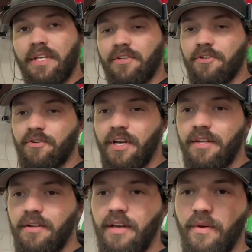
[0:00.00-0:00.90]
that's going to
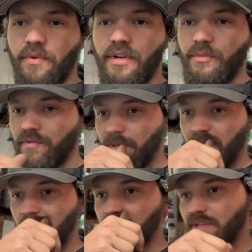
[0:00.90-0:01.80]
drain, and we're going to move on
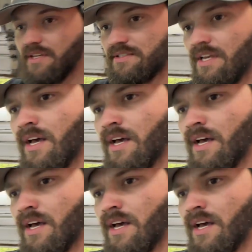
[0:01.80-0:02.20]
to other things.